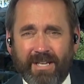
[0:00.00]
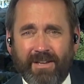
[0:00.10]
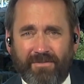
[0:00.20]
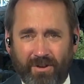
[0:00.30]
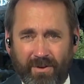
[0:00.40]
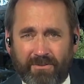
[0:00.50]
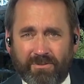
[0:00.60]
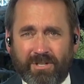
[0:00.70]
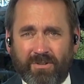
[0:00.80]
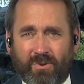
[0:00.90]
If you're
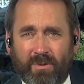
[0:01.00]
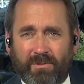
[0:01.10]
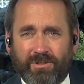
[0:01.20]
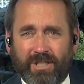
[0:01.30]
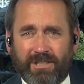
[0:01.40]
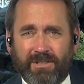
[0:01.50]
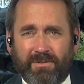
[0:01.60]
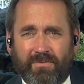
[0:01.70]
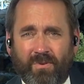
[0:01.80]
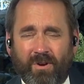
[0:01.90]
interested in criminal justice
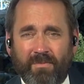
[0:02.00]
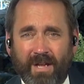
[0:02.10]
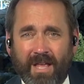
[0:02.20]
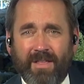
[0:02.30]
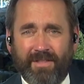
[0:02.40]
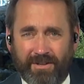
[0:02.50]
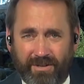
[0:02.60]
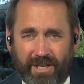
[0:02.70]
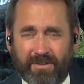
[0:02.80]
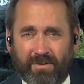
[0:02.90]
reform, then you
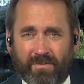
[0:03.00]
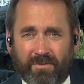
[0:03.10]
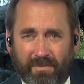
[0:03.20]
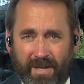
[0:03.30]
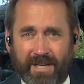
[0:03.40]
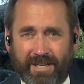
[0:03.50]
need to vote for me,